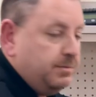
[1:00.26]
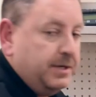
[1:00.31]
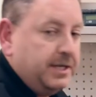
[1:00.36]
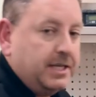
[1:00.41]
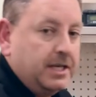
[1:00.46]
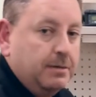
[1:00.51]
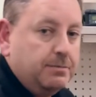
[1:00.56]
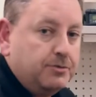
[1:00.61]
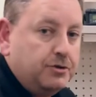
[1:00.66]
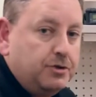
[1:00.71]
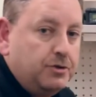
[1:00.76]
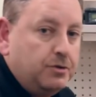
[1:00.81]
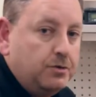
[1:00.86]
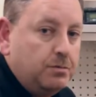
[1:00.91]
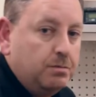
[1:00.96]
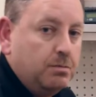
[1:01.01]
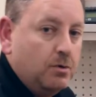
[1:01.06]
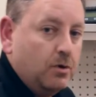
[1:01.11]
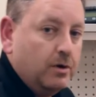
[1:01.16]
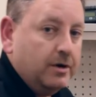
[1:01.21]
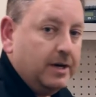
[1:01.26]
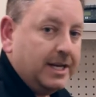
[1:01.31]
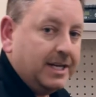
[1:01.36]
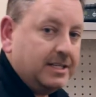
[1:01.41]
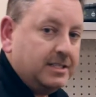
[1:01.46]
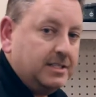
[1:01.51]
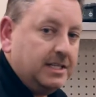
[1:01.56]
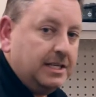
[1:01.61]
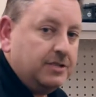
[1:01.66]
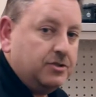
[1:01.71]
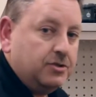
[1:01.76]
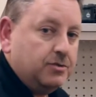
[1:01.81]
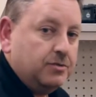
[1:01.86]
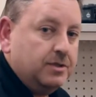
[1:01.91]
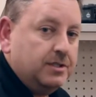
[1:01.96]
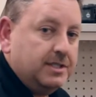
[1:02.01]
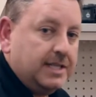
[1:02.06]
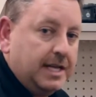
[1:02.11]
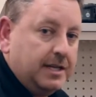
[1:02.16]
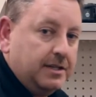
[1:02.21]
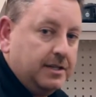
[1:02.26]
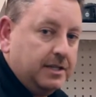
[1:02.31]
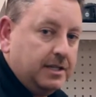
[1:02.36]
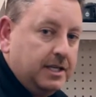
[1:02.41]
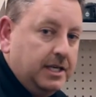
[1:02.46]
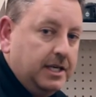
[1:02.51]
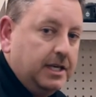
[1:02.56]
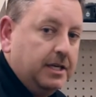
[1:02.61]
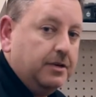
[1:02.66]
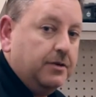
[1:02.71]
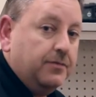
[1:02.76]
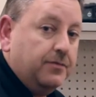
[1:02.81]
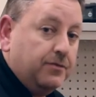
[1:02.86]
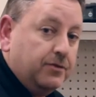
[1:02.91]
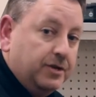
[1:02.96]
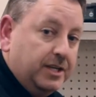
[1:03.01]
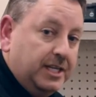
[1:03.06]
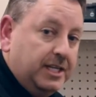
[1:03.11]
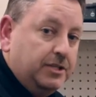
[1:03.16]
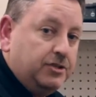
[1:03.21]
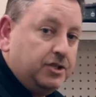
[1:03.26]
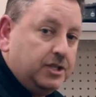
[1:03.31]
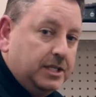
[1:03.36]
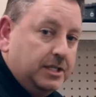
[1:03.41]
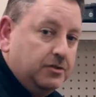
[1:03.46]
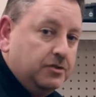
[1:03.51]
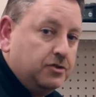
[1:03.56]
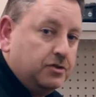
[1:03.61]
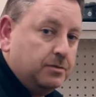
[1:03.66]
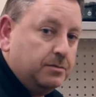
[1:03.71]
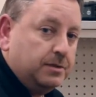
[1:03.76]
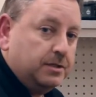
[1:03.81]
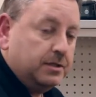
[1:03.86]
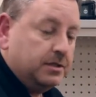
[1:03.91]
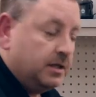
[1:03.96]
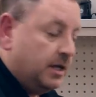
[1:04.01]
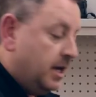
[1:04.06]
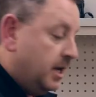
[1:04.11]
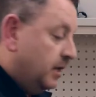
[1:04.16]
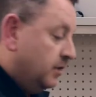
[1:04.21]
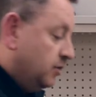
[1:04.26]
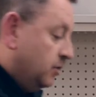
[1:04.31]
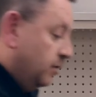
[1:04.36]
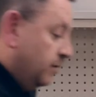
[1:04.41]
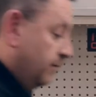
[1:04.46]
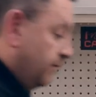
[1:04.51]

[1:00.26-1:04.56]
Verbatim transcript: pick up two more accessories out of the kit for each instrument. So the